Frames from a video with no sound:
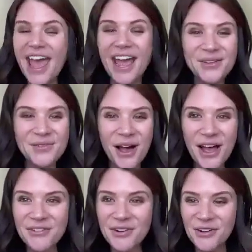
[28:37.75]
and you all
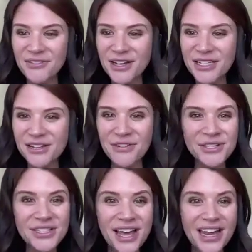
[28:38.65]
have a great rest of your
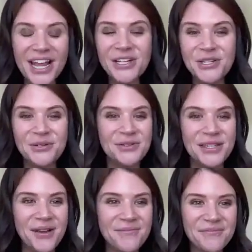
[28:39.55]
sunny
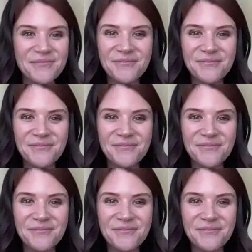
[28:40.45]
Tuesday.